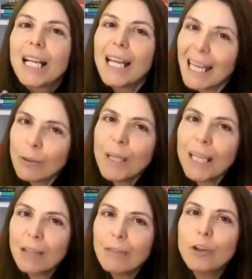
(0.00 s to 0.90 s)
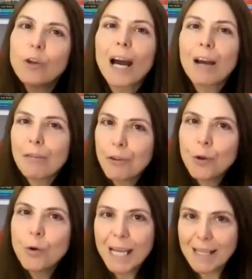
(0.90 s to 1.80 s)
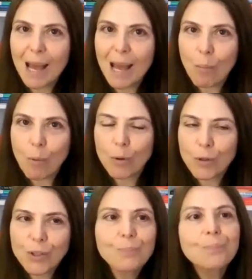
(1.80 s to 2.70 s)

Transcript: Let me give you a few examples.